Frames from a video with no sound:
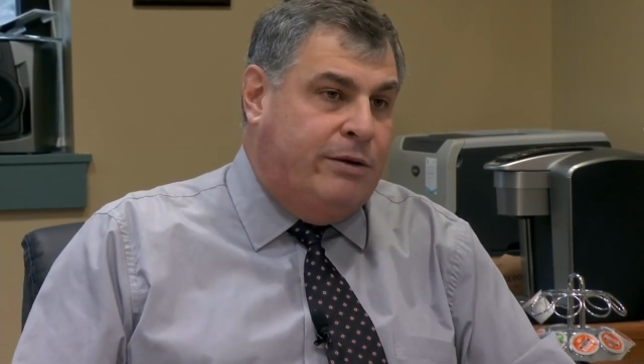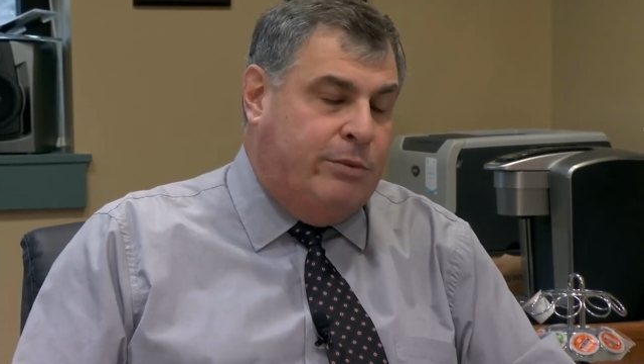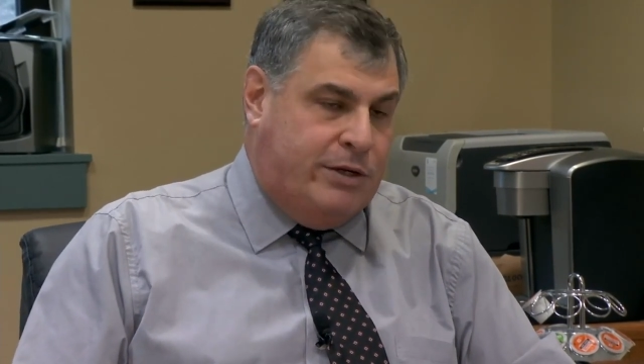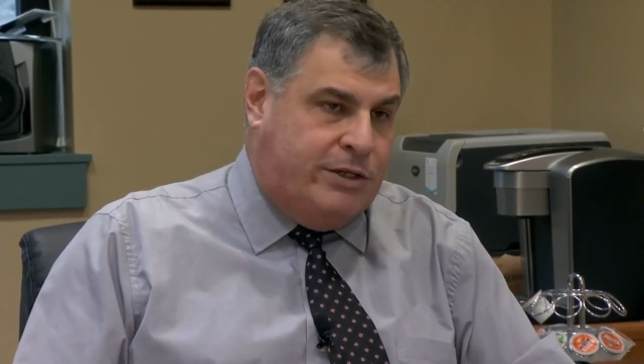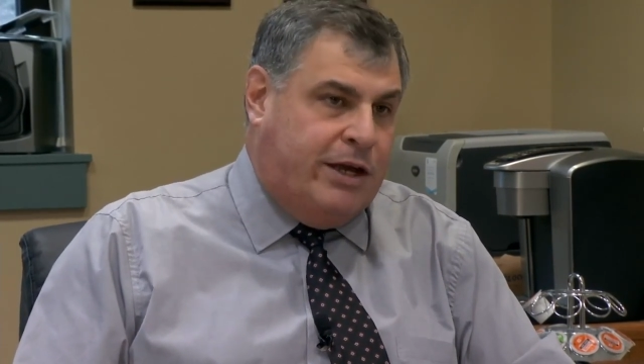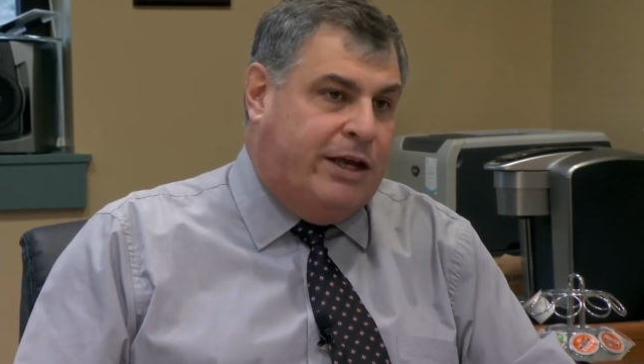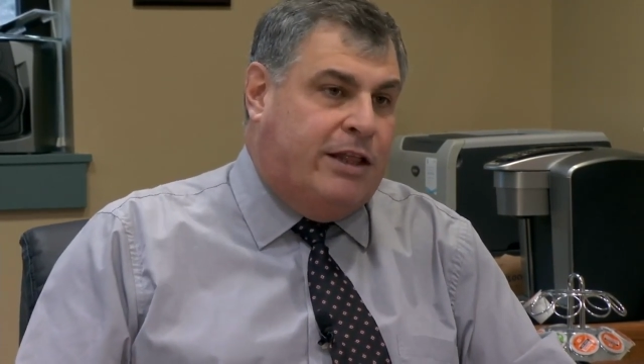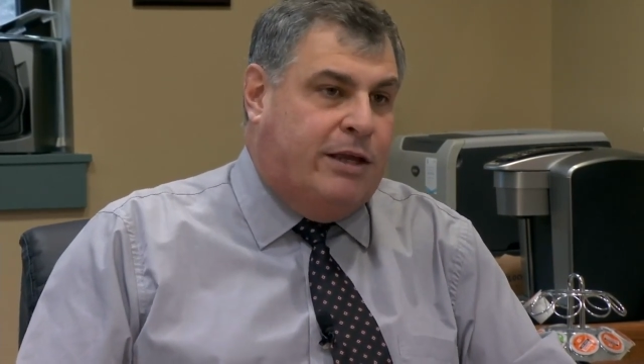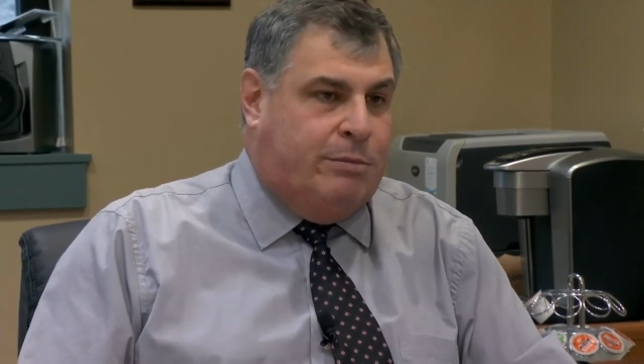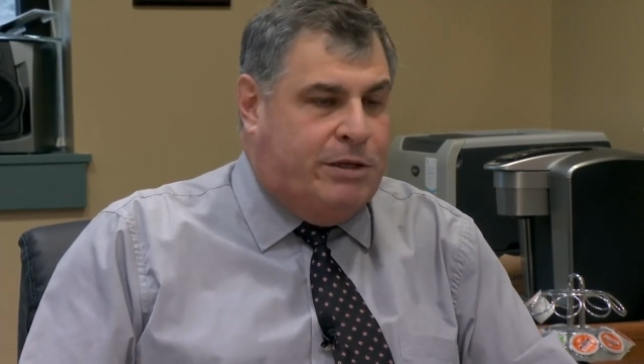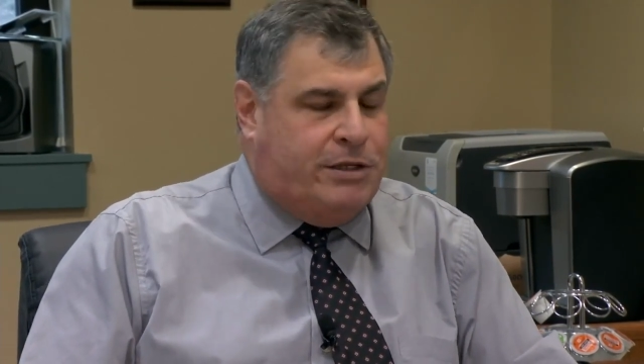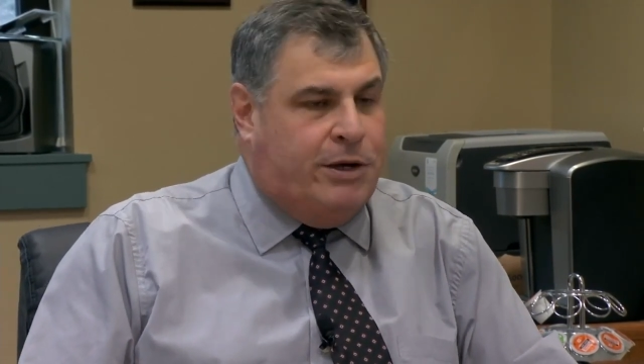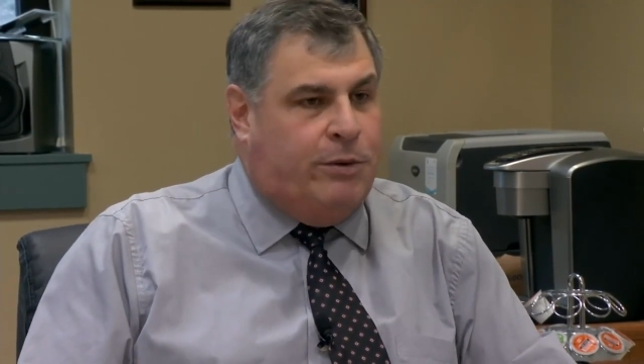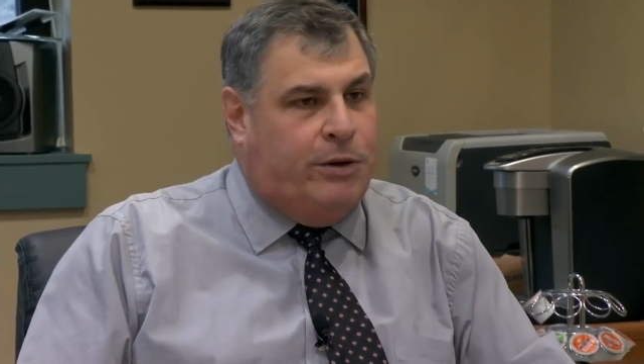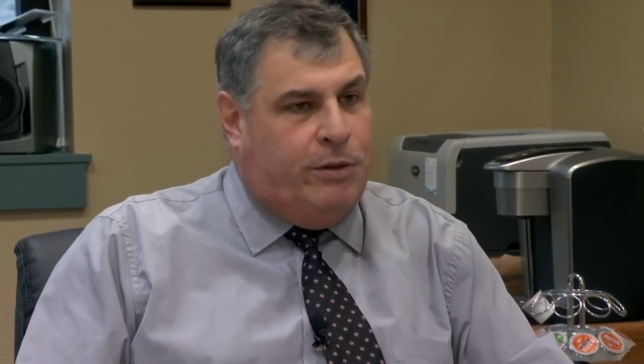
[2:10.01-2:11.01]
recycling
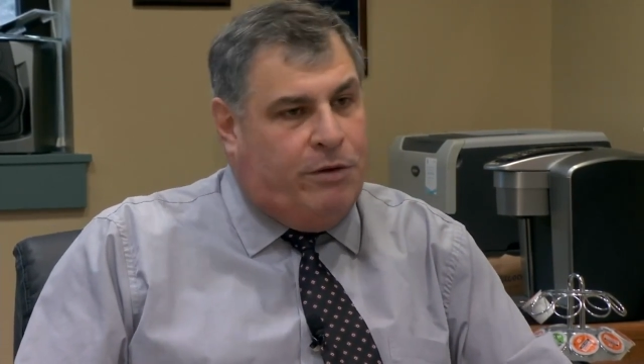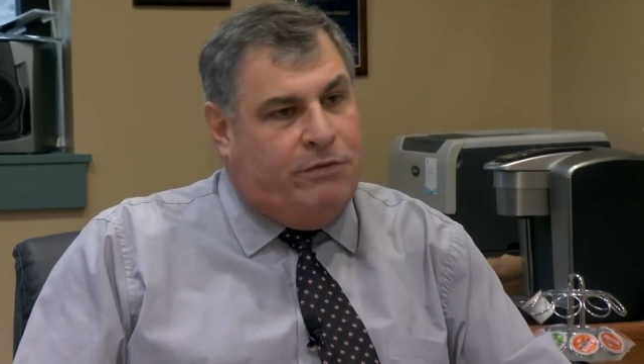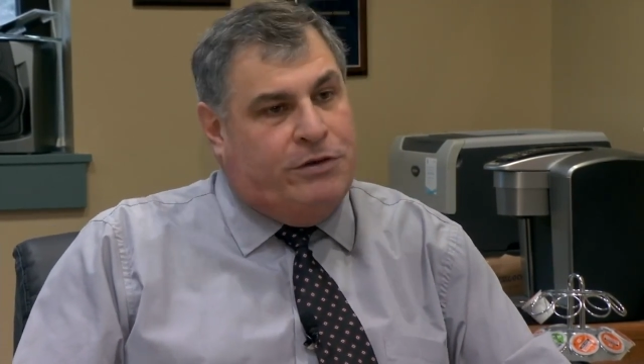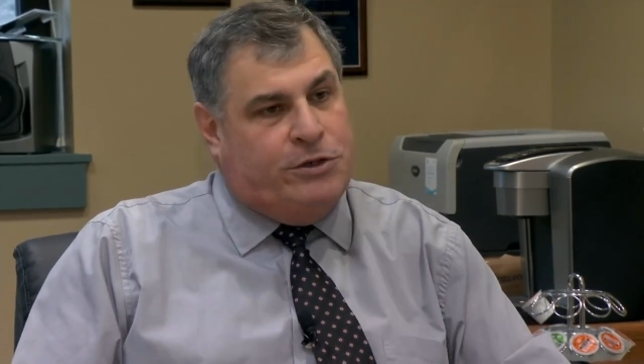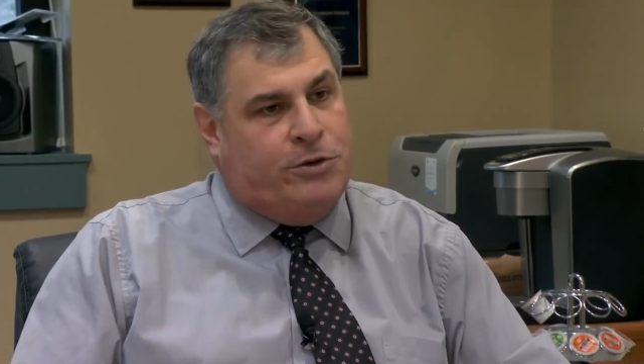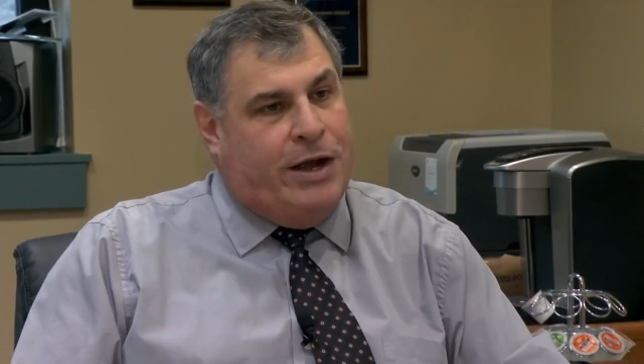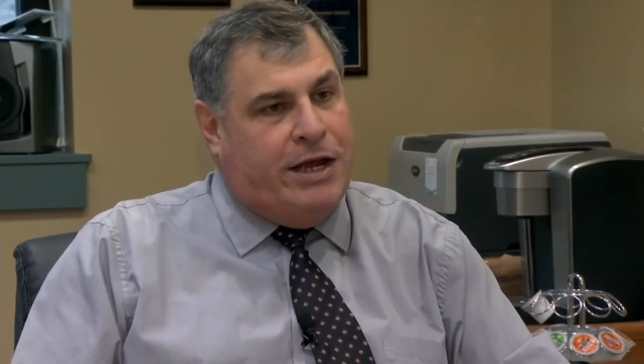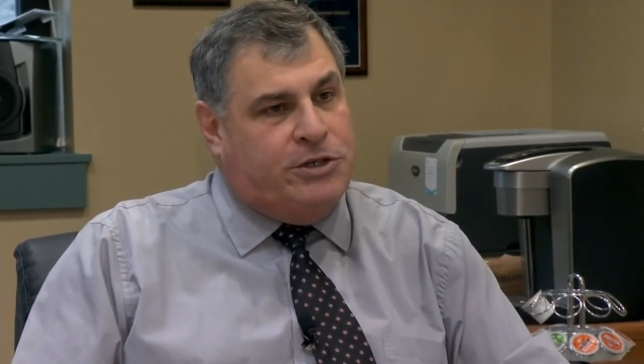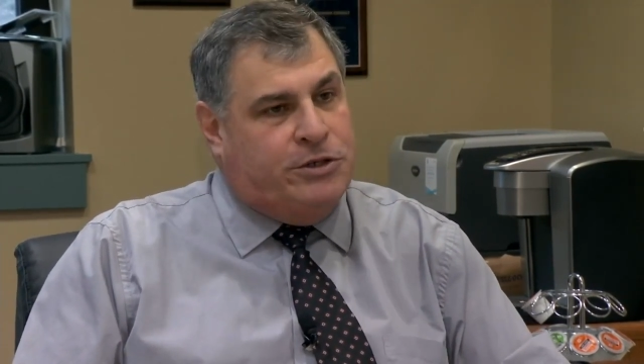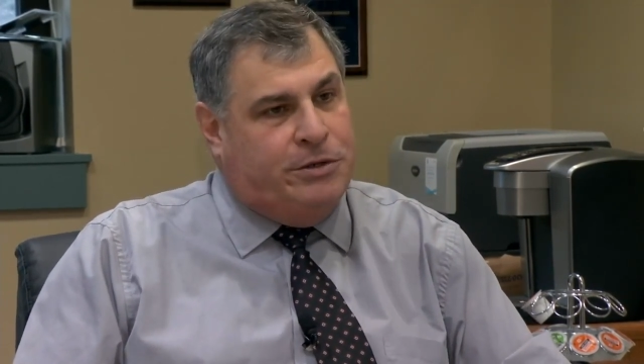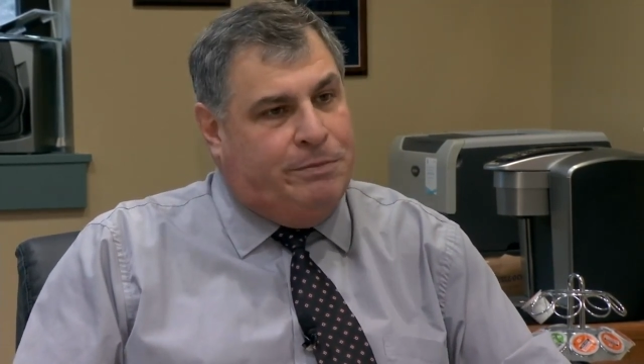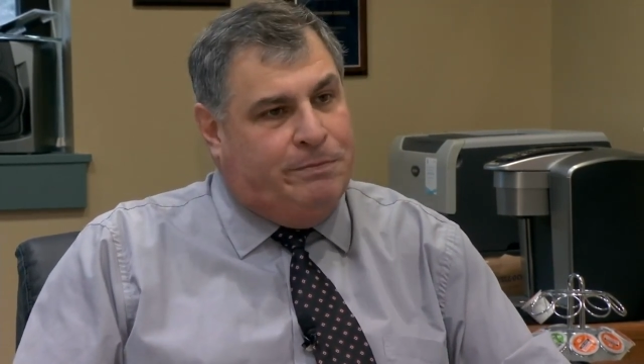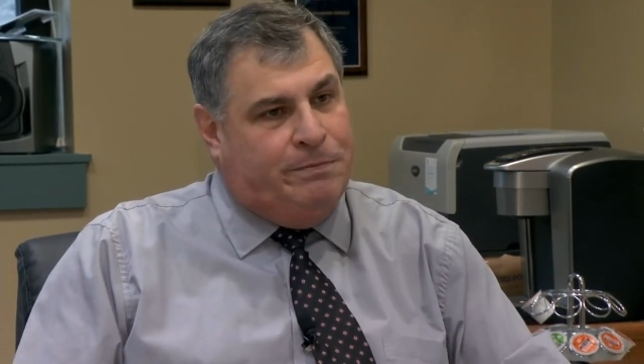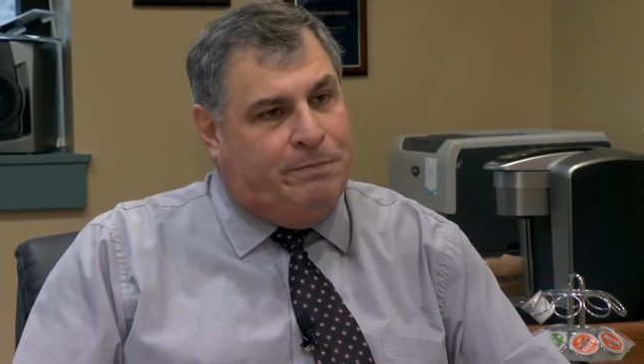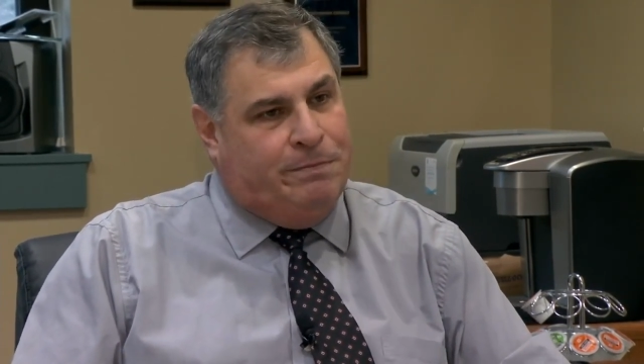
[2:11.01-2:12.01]
material over trash.
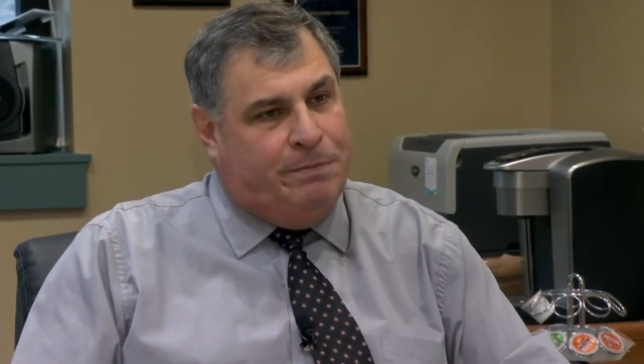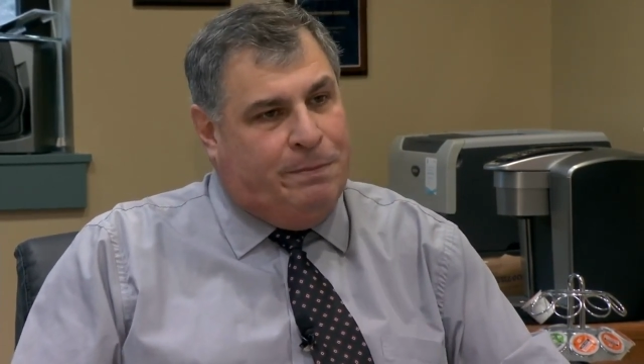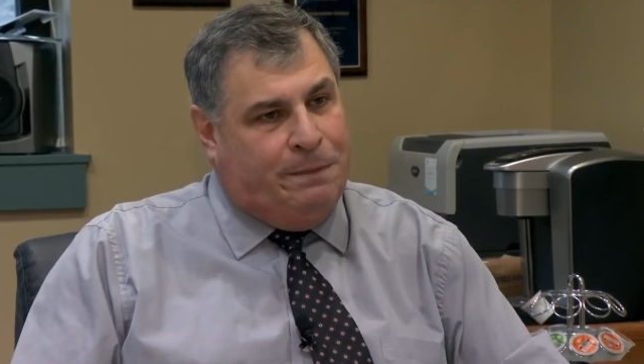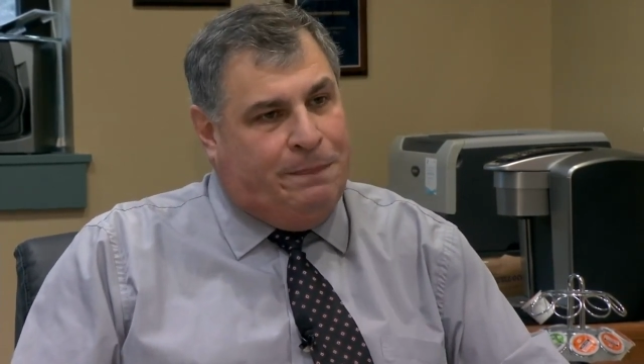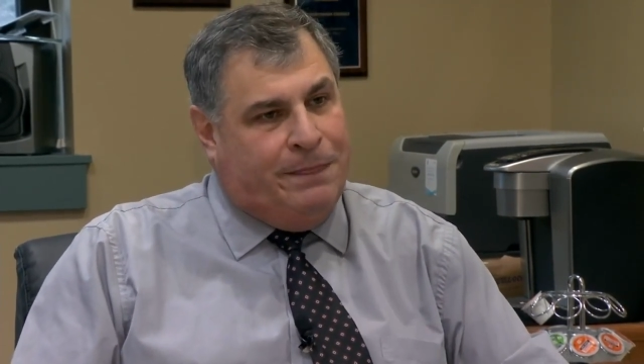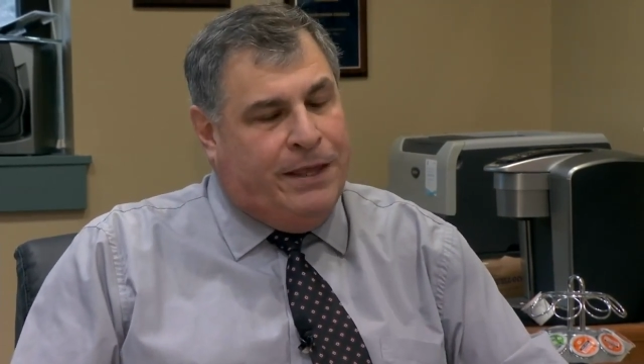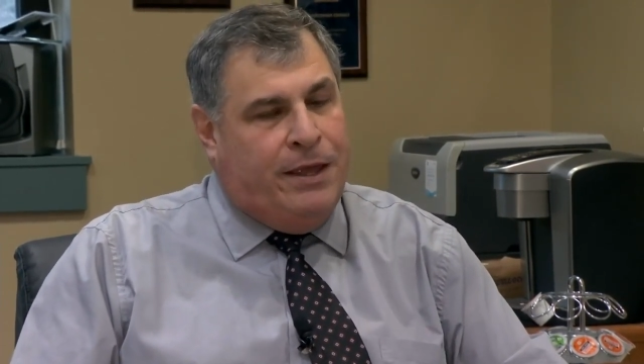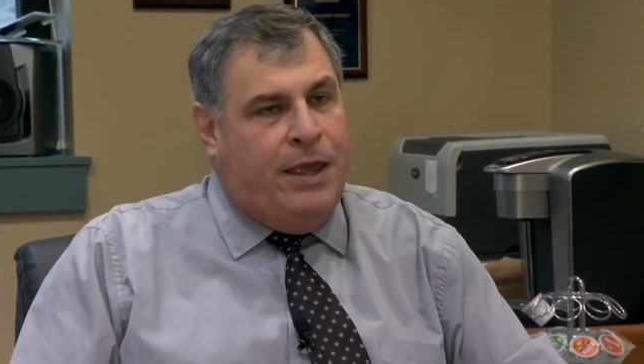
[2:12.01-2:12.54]
Why?